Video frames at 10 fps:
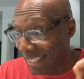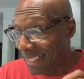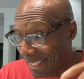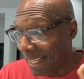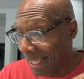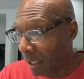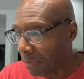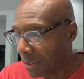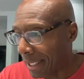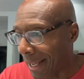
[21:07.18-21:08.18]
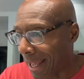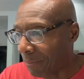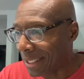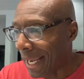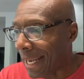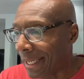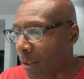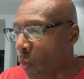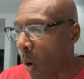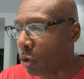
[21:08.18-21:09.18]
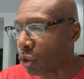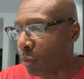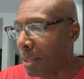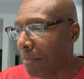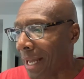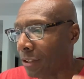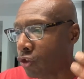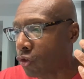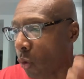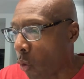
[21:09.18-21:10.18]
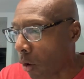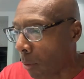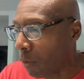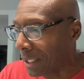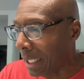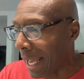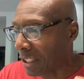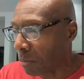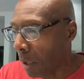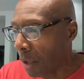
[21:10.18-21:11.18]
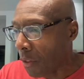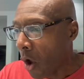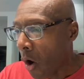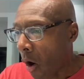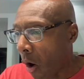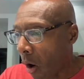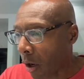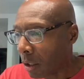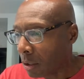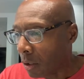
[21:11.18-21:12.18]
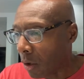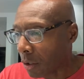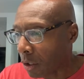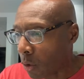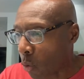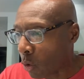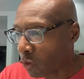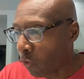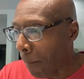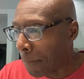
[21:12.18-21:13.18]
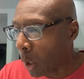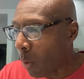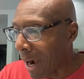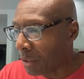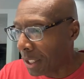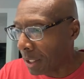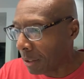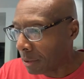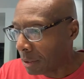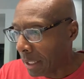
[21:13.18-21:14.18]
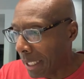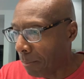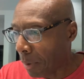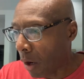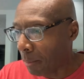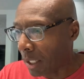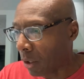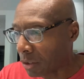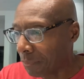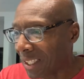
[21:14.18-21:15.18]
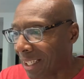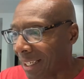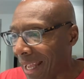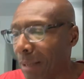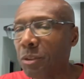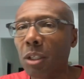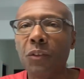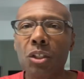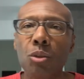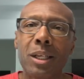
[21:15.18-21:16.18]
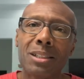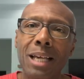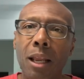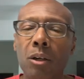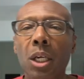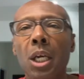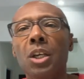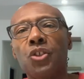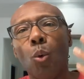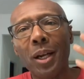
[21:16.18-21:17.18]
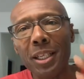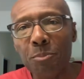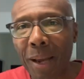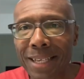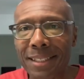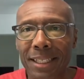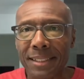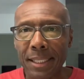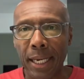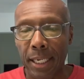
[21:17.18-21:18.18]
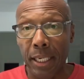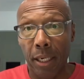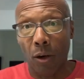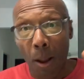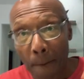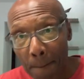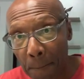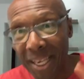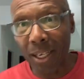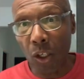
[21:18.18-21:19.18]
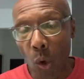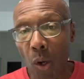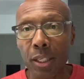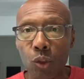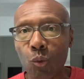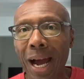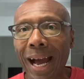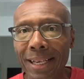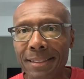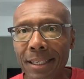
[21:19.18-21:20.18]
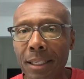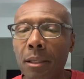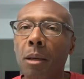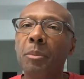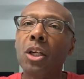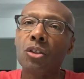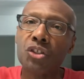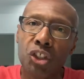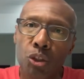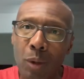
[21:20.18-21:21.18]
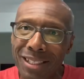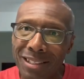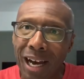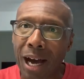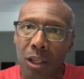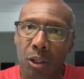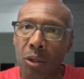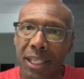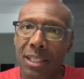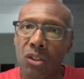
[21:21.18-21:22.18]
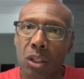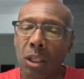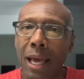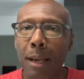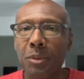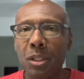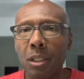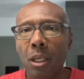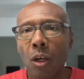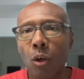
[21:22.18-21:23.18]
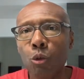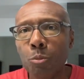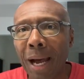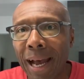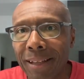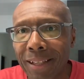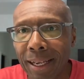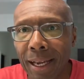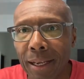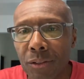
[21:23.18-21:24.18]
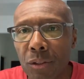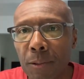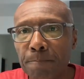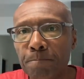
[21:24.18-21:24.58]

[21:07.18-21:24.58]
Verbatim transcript: ETFs that have taken Wall Street by storm over the last month are on a course for blowout year, in part because of the collapse of the US dollar. So what he's basically saying here, Bitcoin is rising because the US dollar is collapsing. Who's behind that, guys?